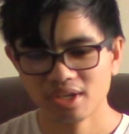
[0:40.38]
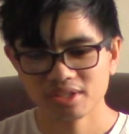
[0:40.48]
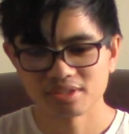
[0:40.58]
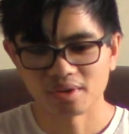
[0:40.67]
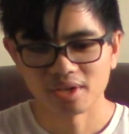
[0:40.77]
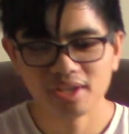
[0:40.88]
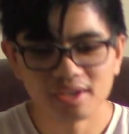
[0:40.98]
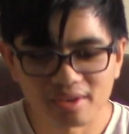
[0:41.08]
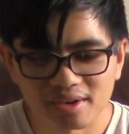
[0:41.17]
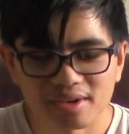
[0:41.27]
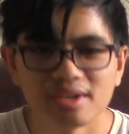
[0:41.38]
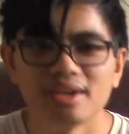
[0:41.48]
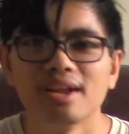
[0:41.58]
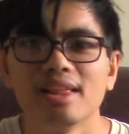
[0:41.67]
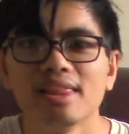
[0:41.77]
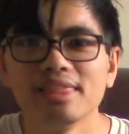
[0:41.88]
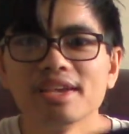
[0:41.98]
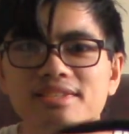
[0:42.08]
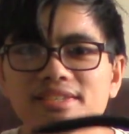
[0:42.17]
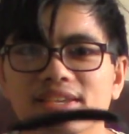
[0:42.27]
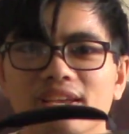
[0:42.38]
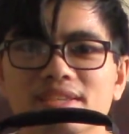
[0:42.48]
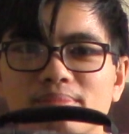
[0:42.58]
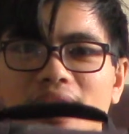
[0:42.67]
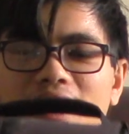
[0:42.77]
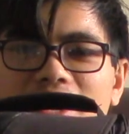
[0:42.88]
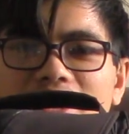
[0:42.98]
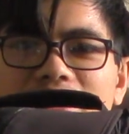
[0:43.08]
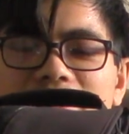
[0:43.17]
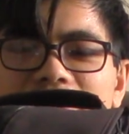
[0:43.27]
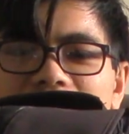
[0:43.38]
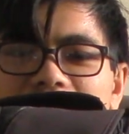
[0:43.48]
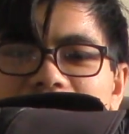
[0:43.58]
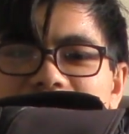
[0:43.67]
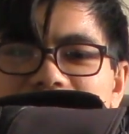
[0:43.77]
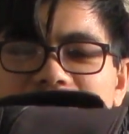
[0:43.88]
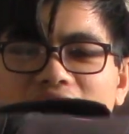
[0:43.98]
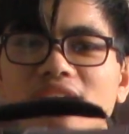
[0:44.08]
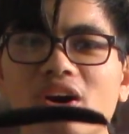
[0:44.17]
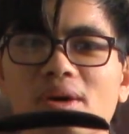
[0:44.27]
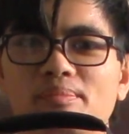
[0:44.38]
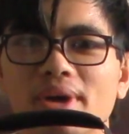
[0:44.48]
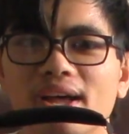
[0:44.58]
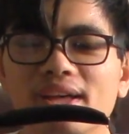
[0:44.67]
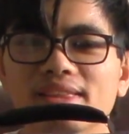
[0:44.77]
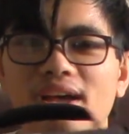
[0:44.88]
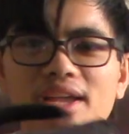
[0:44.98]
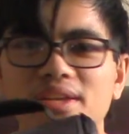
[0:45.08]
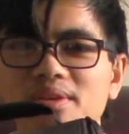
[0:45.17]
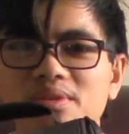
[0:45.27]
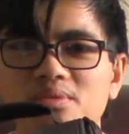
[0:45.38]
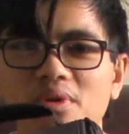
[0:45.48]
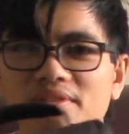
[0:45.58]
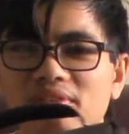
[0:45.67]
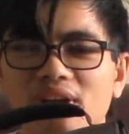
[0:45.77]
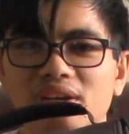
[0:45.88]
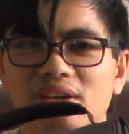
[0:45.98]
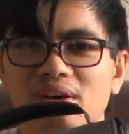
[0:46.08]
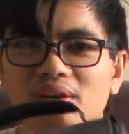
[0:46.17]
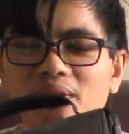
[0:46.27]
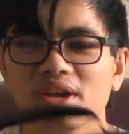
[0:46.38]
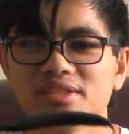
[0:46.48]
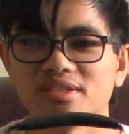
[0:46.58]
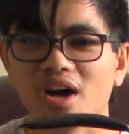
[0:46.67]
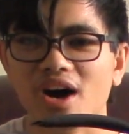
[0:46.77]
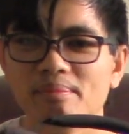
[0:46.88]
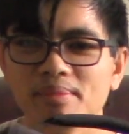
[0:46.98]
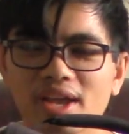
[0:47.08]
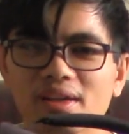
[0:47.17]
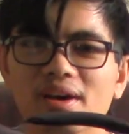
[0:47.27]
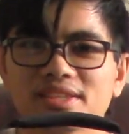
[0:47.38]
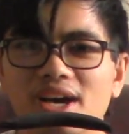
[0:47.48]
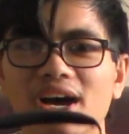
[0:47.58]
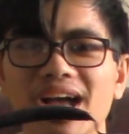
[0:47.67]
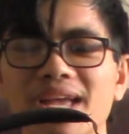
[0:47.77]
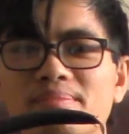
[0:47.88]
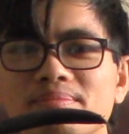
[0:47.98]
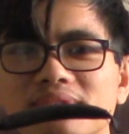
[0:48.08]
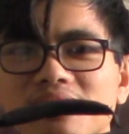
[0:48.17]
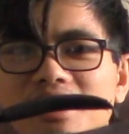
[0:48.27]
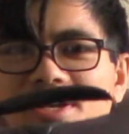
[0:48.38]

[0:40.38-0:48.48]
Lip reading: So here, this is my sidearm bag that I use wherever I go. It's on me at all times.